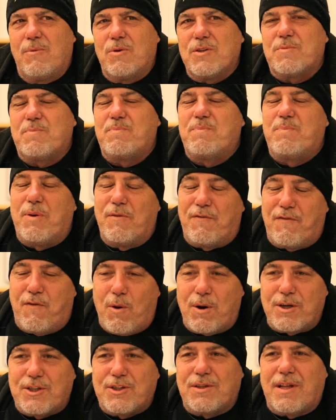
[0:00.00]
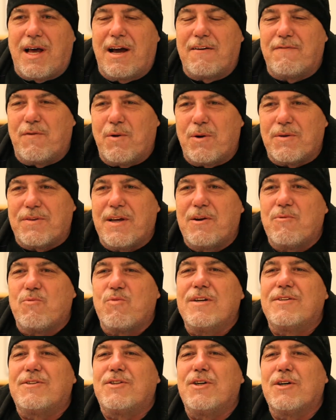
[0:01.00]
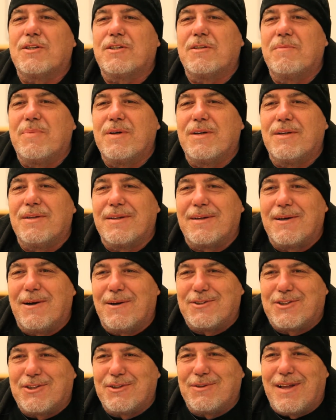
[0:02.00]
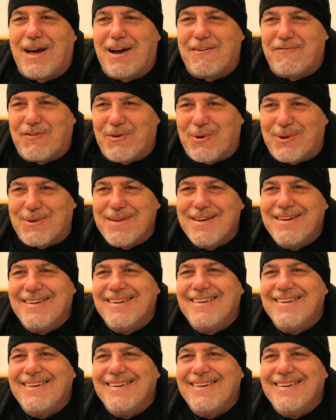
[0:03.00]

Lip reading: was before July 4th. They retook the building on July 4th.